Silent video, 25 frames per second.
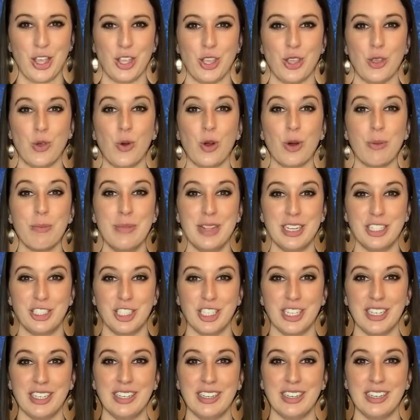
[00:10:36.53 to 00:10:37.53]
Your
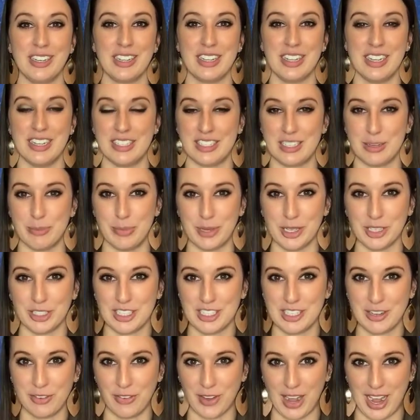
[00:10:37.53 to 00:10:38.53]
mission is to build a
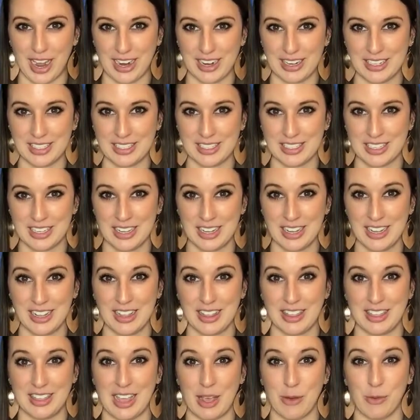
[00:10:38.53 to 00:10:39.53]
device
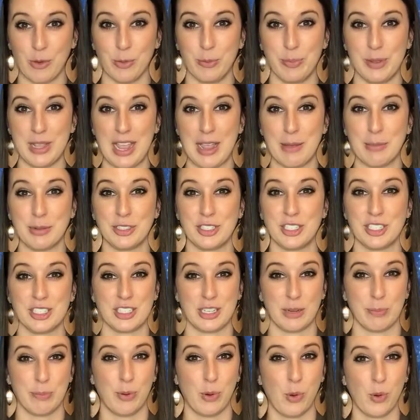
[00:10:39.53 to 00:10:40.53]
that will be able to
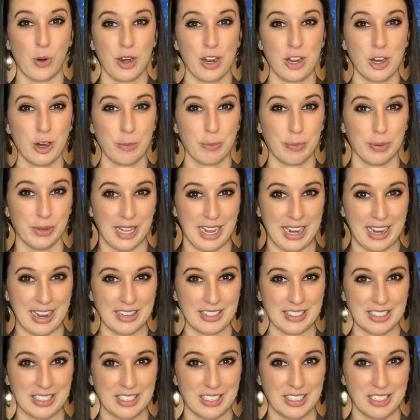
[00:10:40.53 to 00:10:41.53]
support your
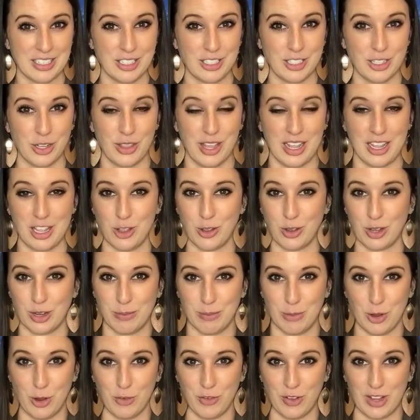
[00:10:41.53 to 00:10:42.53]
plant so that you
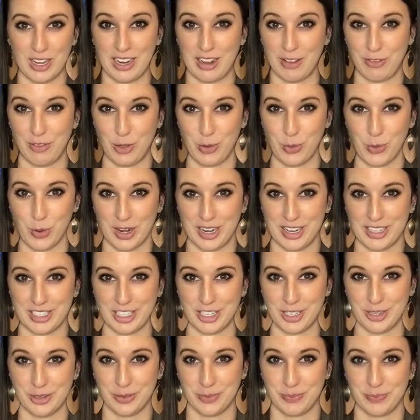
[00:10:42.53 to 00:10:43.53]
can move it if you wanted
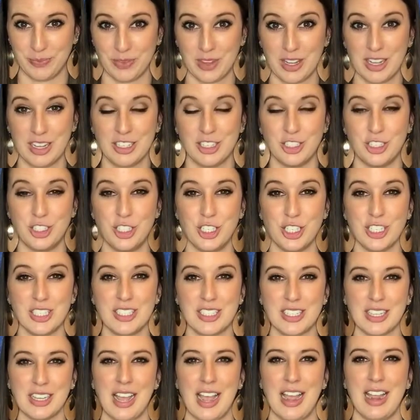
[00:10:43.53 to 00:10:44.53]
to.
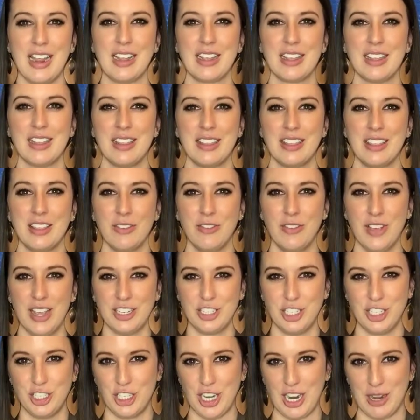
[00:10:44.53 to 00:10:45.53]
Just like the
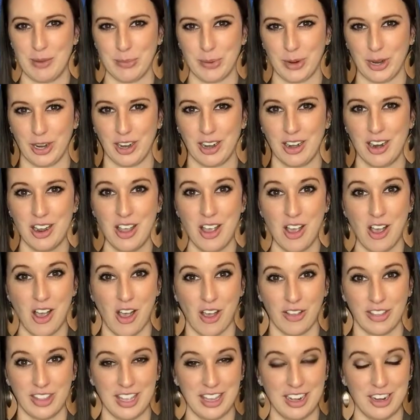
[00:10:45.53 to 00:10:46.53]
veggie chamber
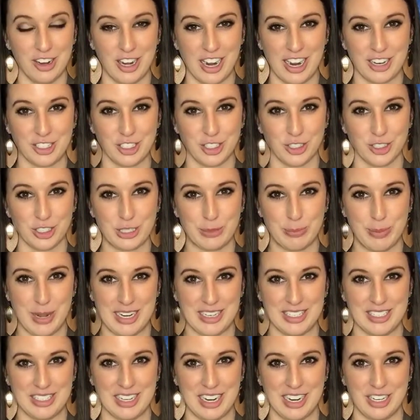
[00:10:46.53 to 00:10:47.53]
on the International
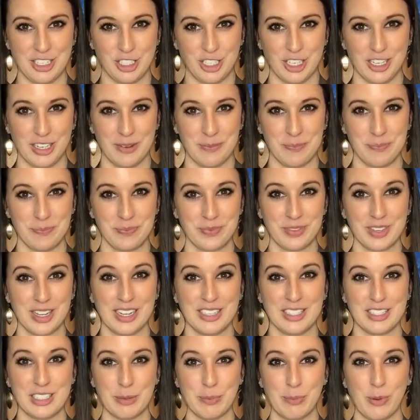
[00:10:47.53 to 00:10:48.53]
Space Station
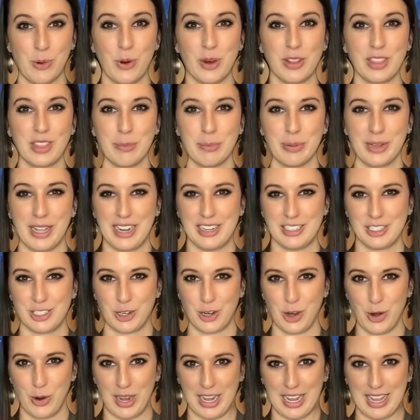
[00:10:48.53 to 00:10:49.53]
can support the plants
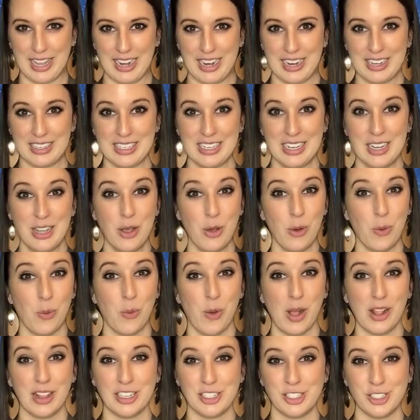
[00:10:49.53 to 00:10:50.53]
growing in it
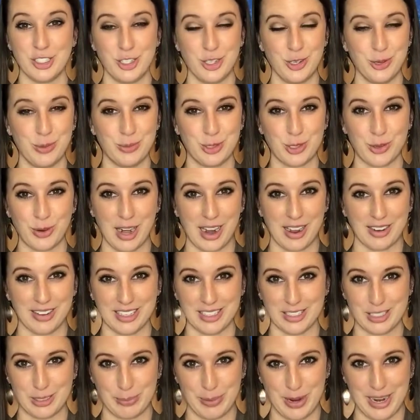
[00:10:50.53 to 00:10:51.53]
while it zooms around
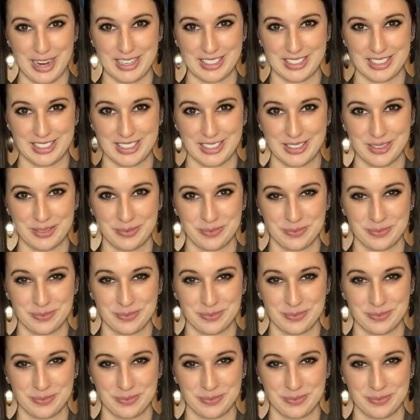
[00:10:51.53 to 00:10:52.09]
in space.